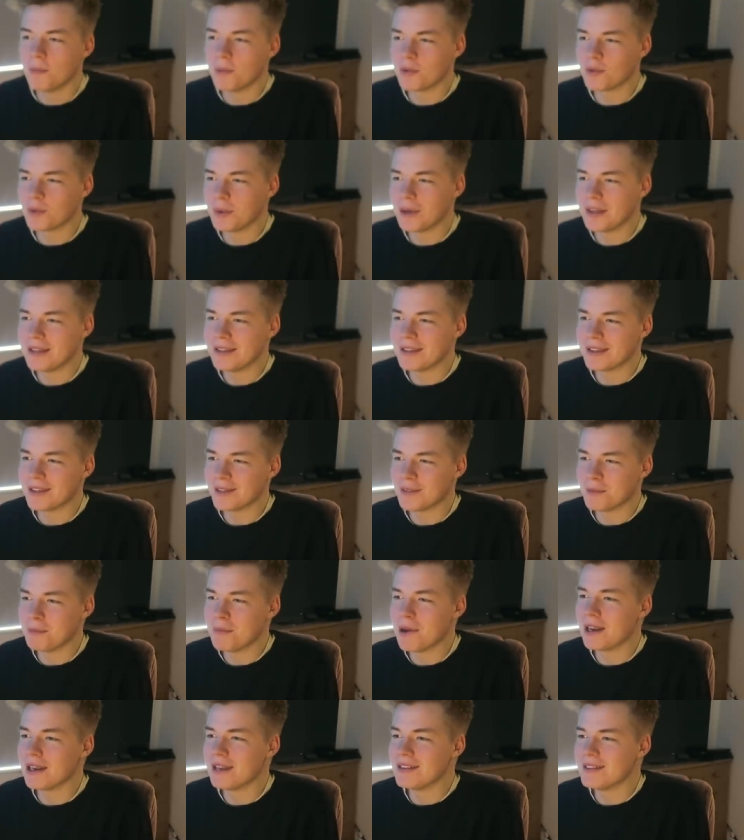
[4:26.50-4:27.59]
between the
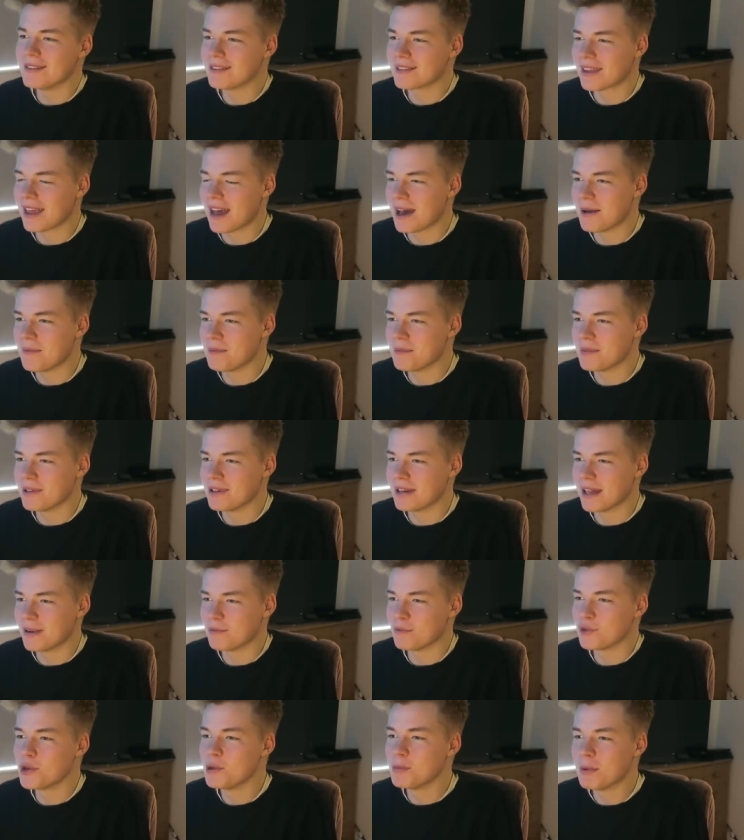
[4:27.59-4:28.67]
Mullins camp
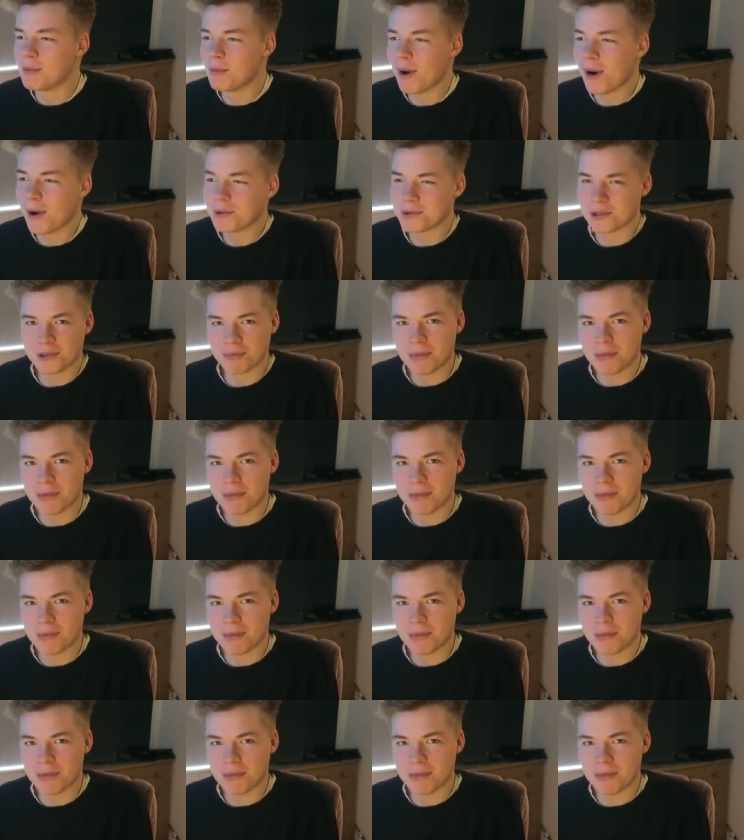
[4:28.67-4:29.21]
and Ruby Walsh,